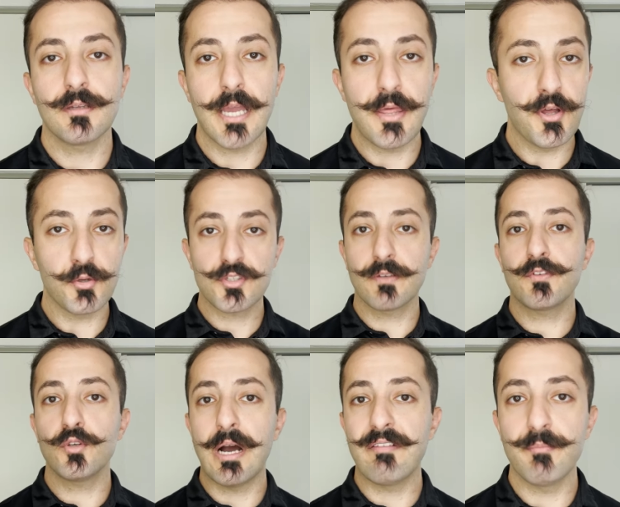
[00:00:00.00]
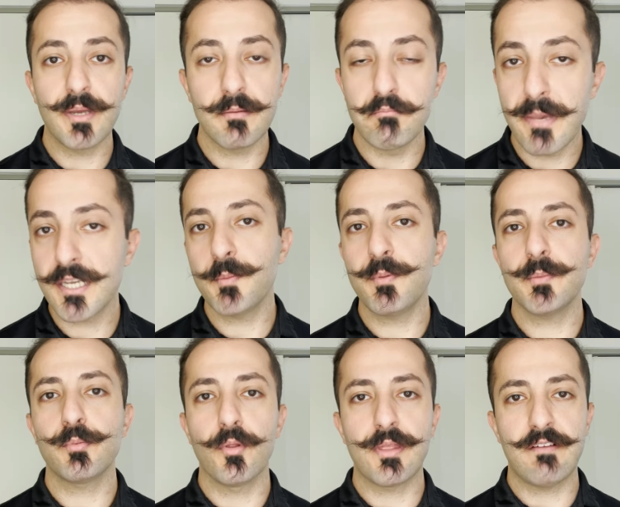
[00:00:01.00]
And those of you, I've met many
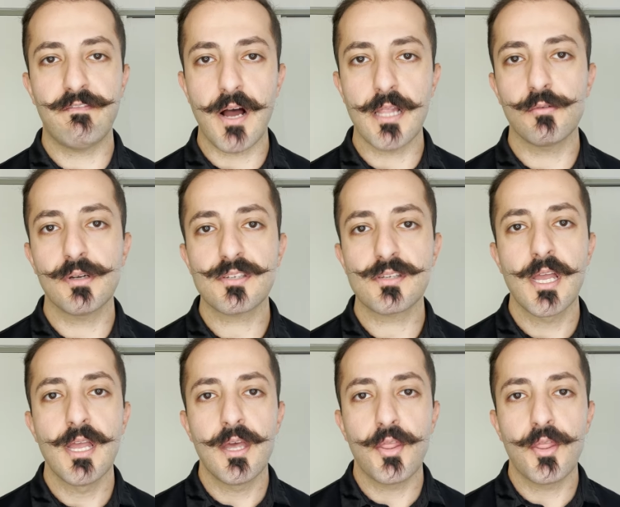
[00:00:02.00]
people that follow us.